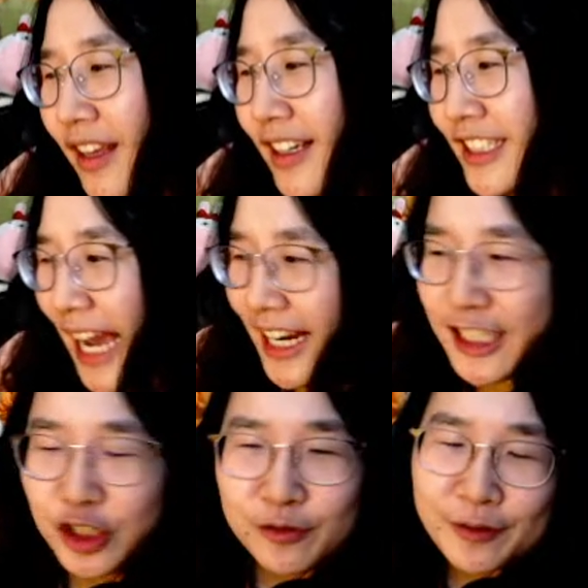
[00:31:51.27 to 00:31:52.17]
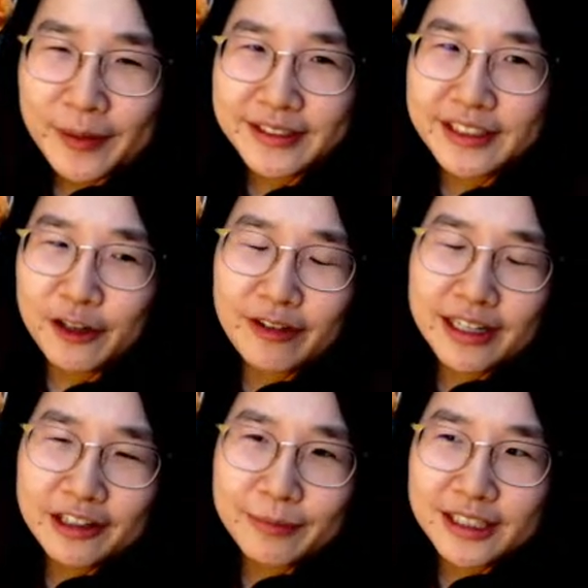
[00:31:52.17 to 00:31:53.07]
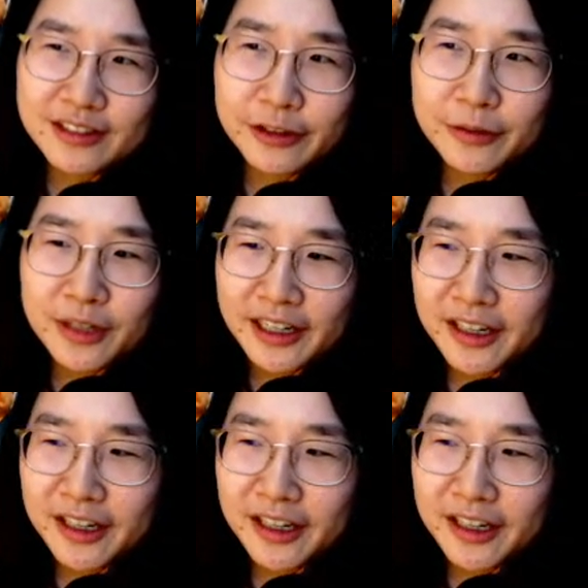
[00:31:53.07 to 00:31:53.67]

challenge for myself a little bit though. Like,